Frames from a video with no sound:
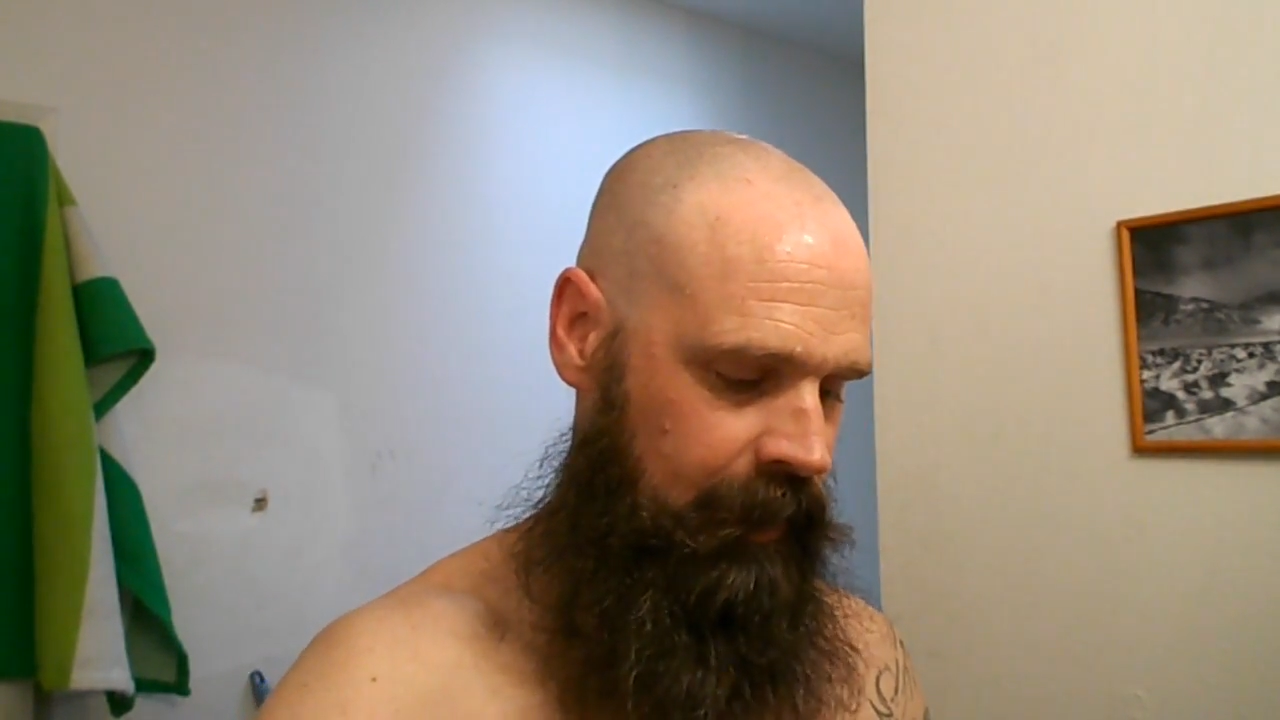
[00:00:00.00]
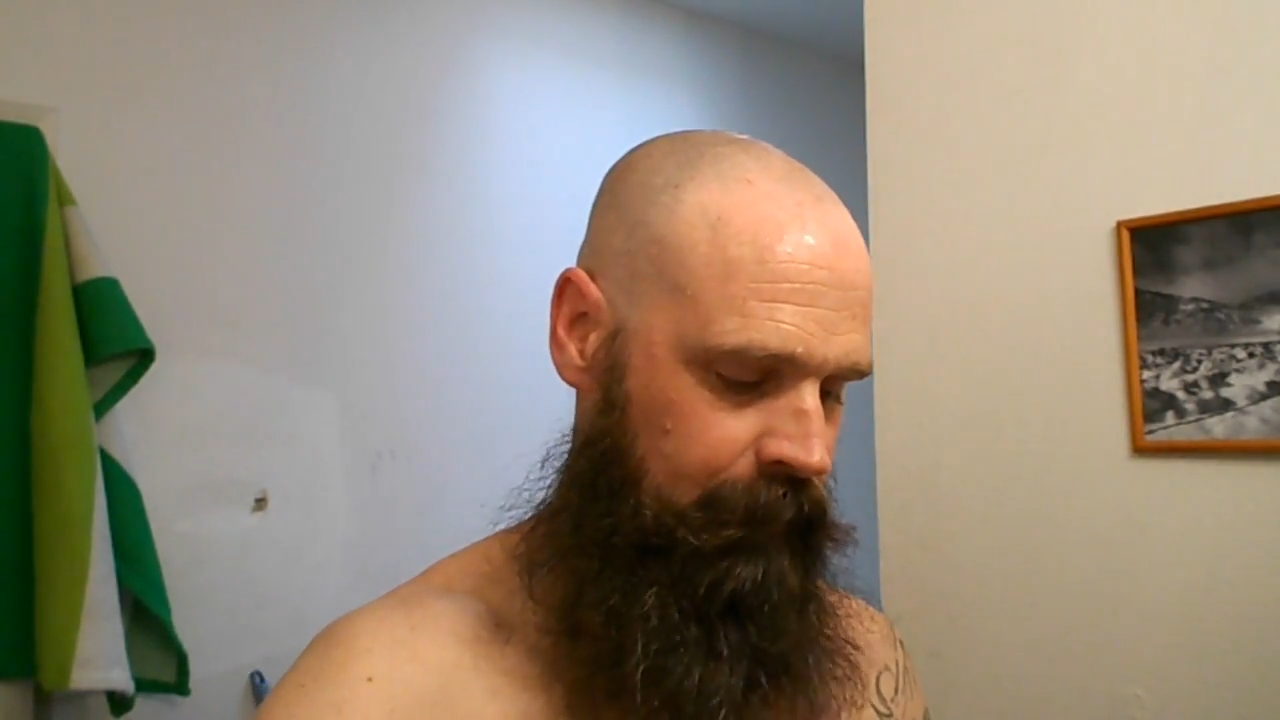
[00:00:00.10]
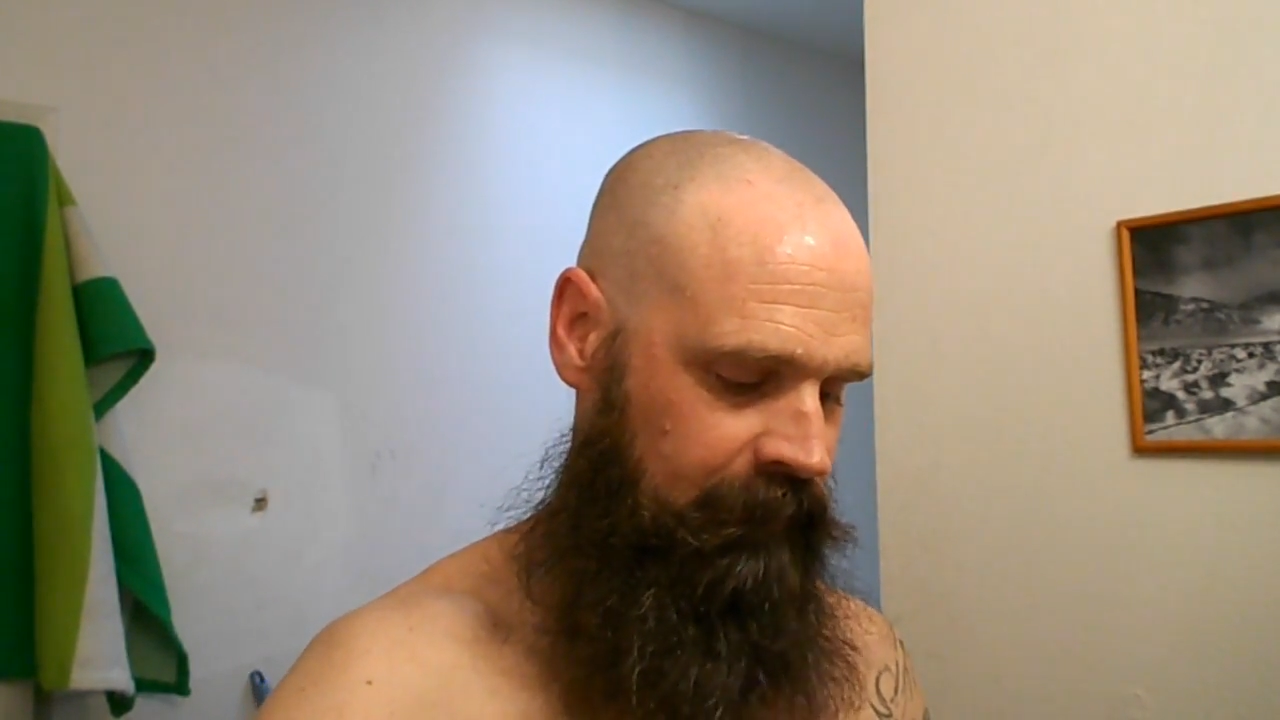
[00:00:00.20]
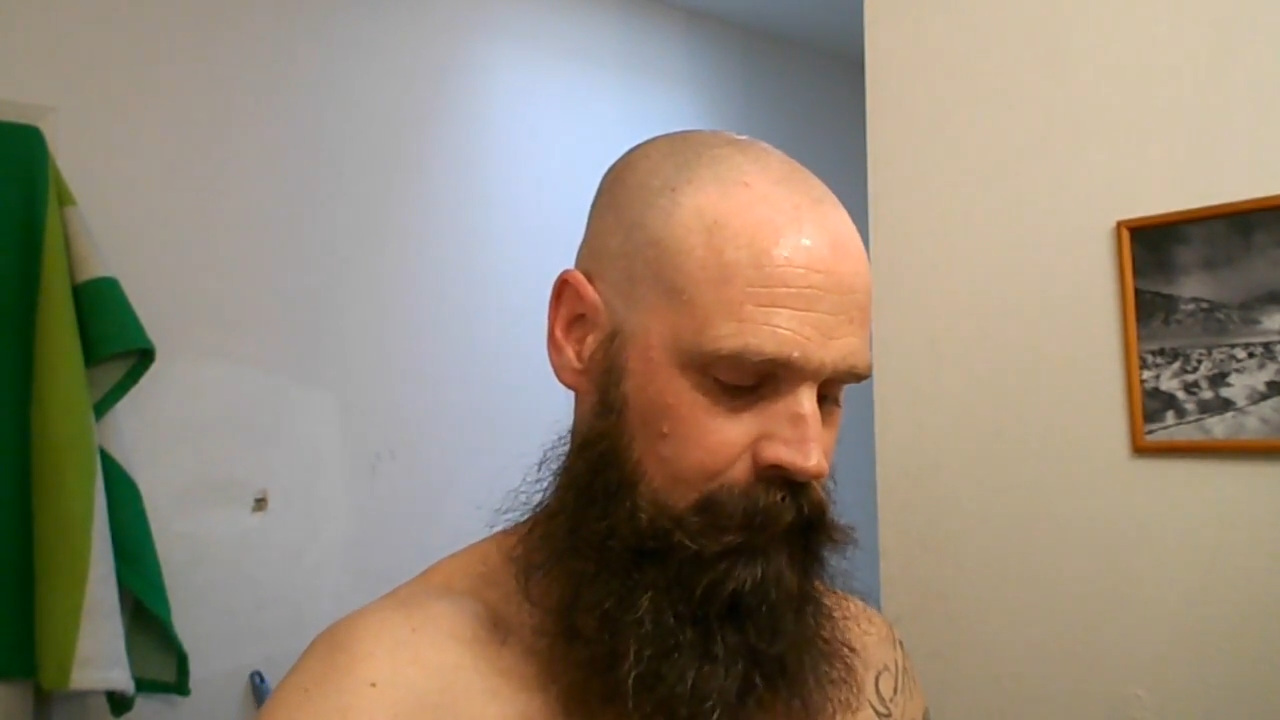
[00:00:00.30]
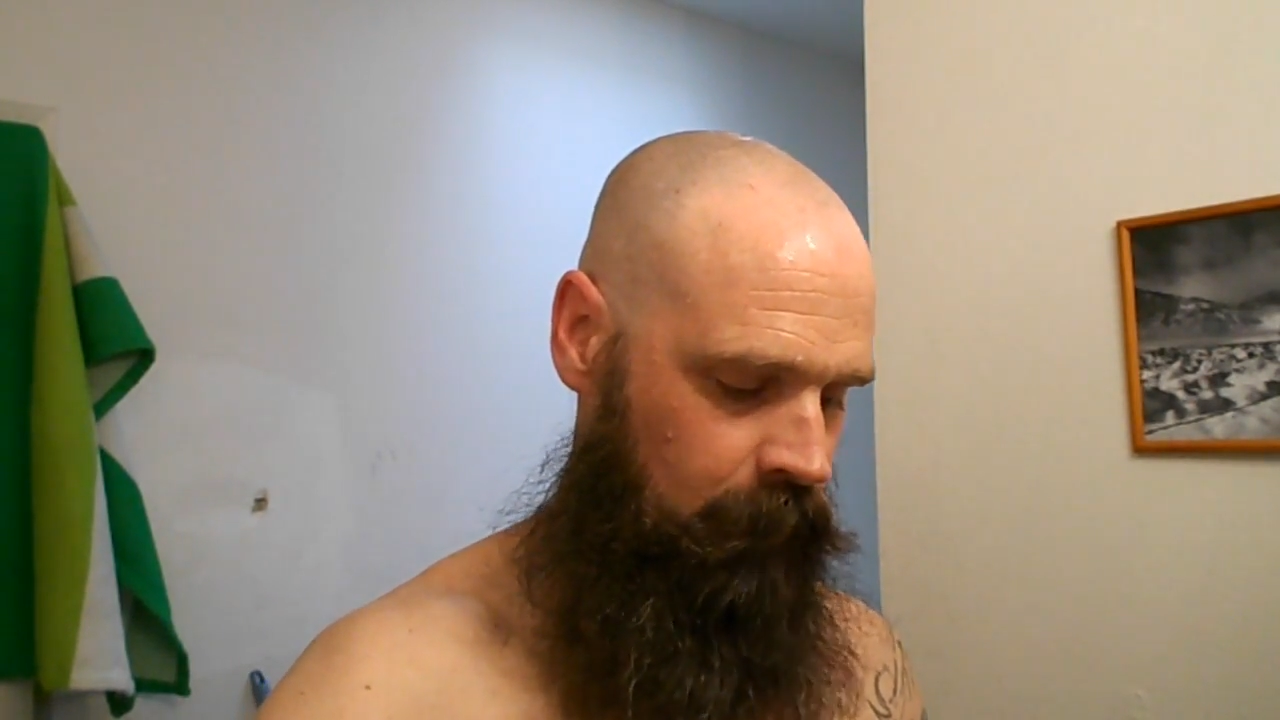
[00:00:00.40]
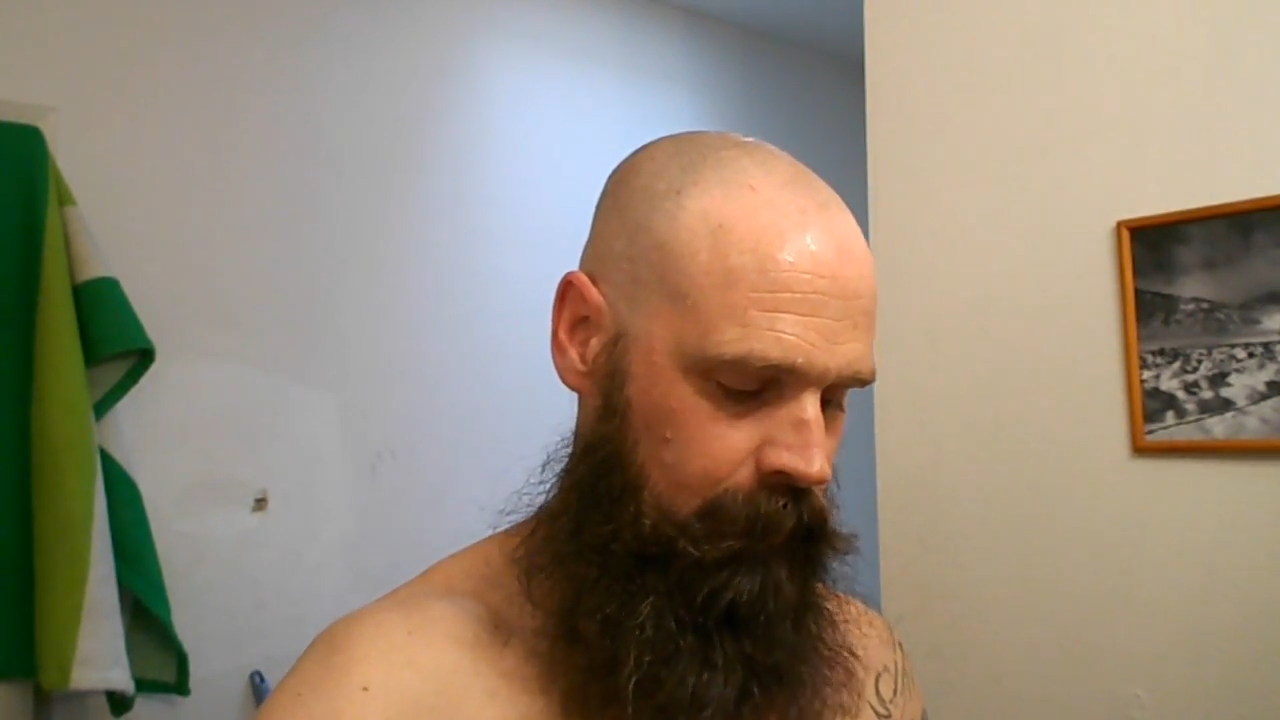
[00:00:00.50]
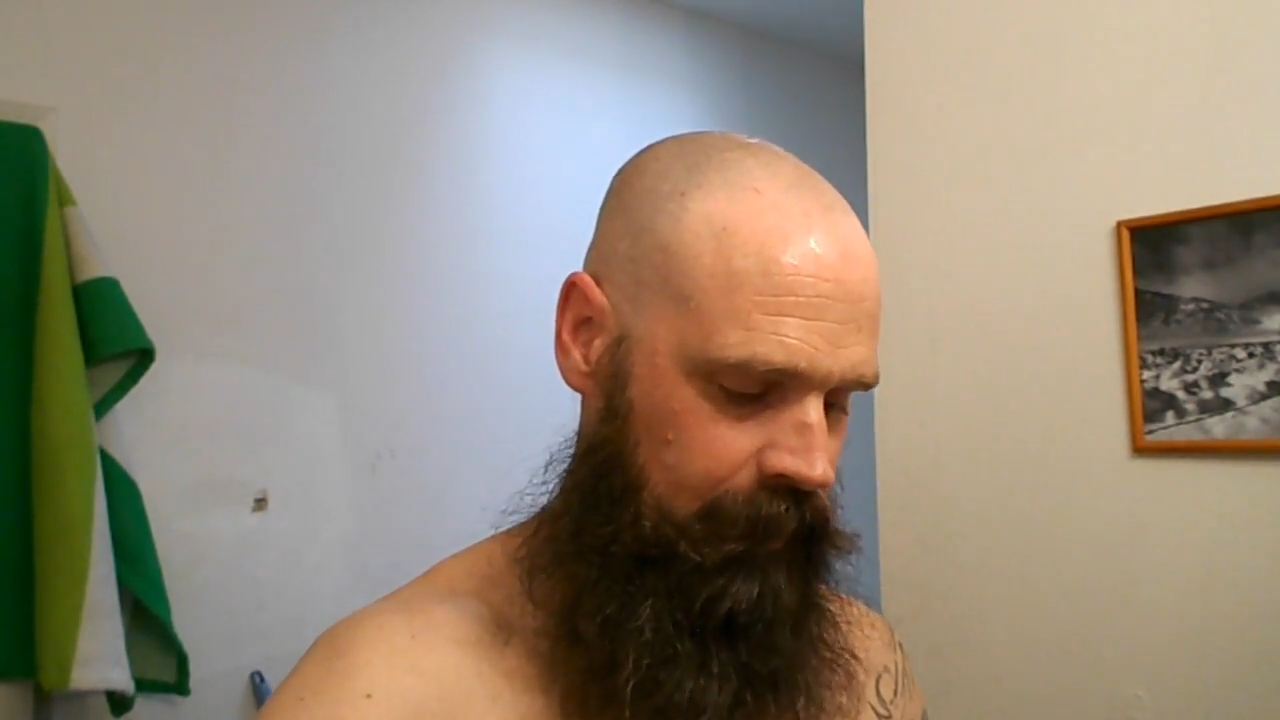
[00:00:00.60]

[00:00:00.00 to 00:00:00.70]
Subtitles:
that before,